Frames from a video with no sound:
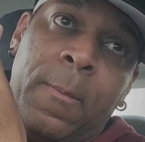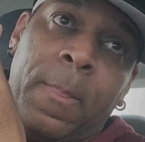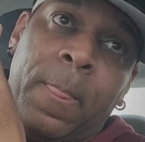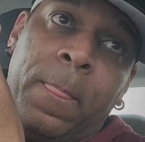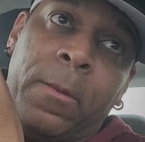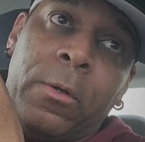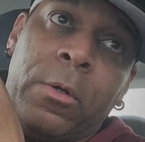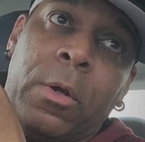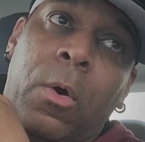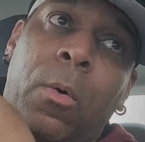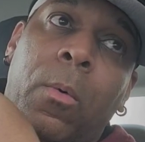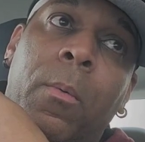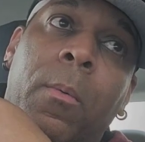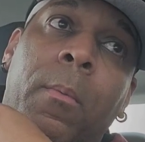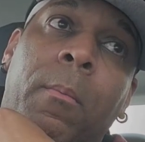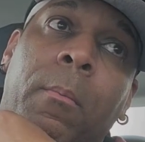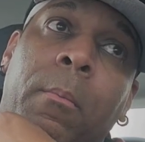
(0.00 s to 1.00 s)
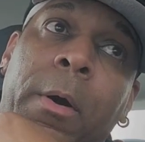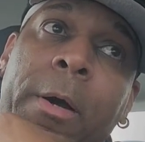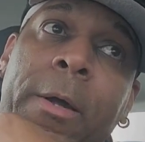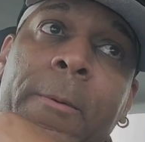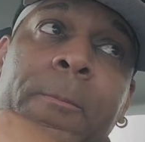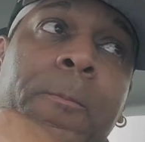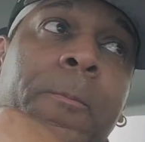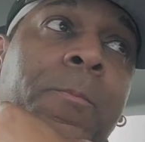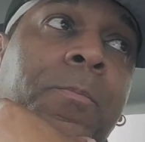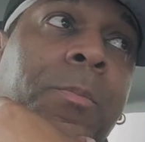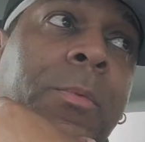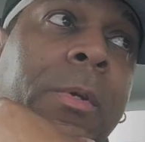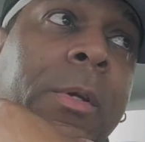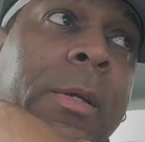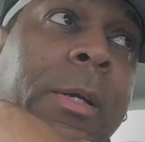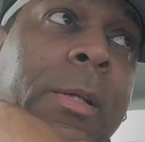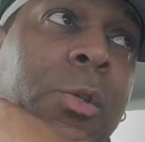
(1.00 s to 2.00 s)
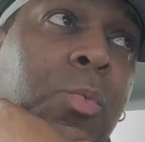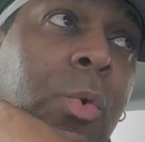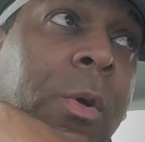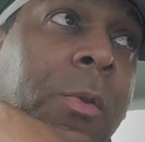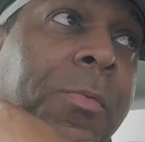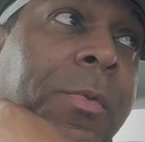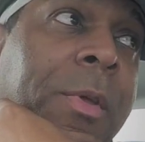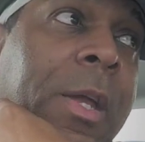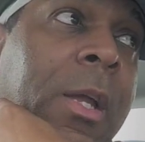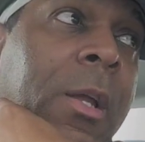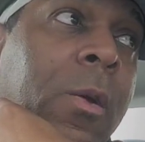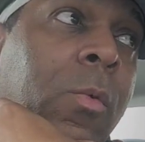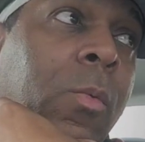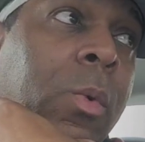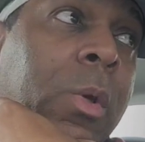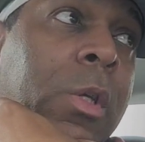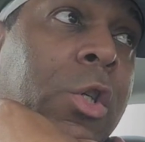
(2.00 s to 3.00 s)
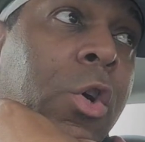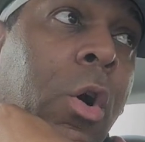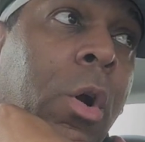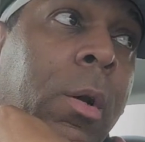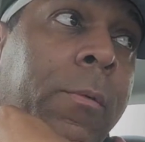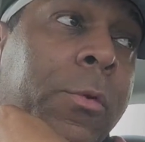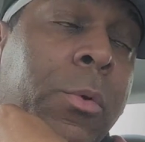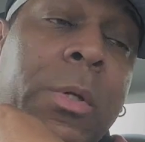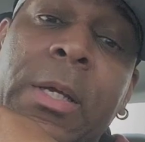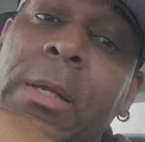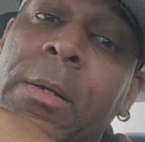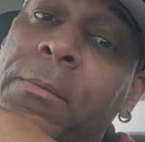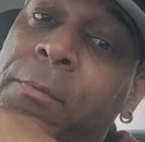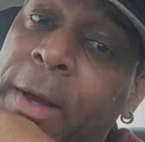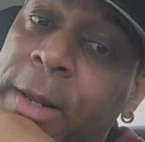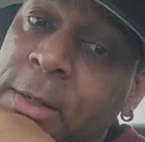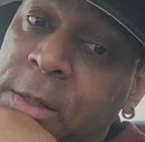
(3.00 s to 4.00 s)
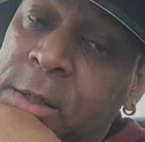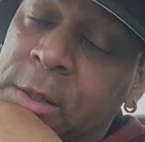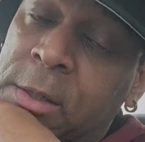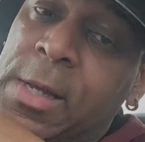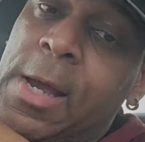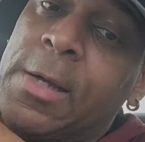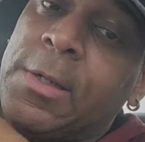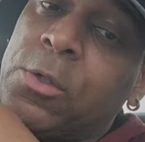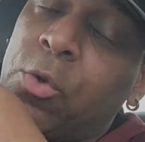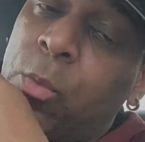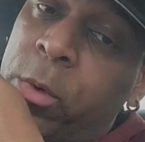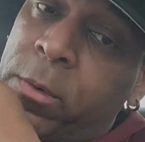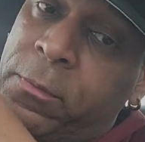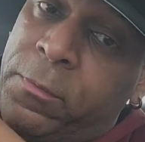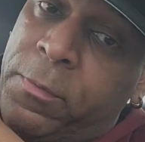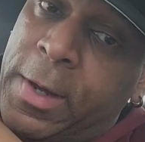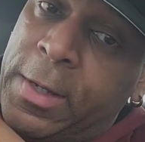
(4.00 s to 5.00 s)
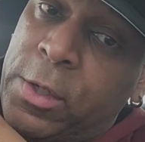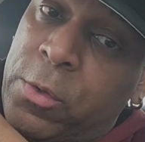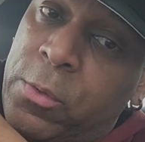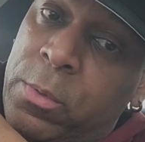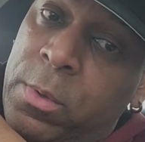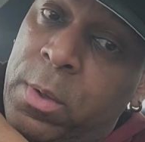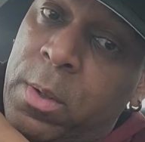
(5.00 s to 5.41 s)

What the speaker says: You know, but it's one thing when it's hard for you to get fights because guys don't want to fight you.